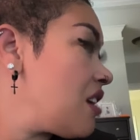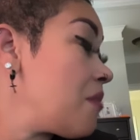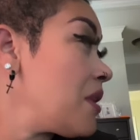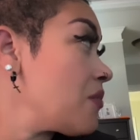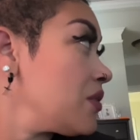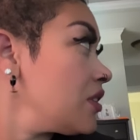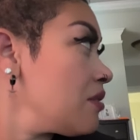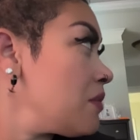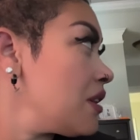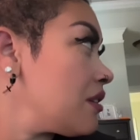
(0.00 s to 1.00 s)
I'm not really
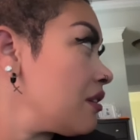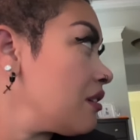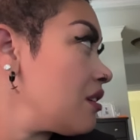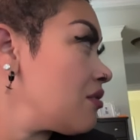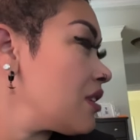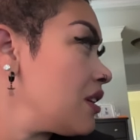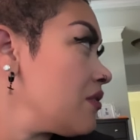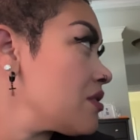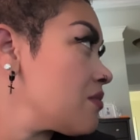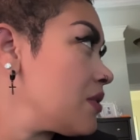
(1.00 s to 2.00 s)
your mother. Uncle
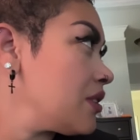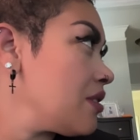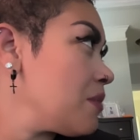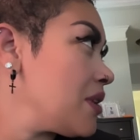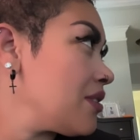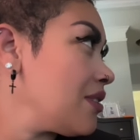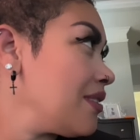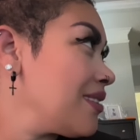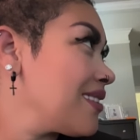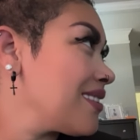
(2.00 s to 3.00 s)
Kiefer is really your mother.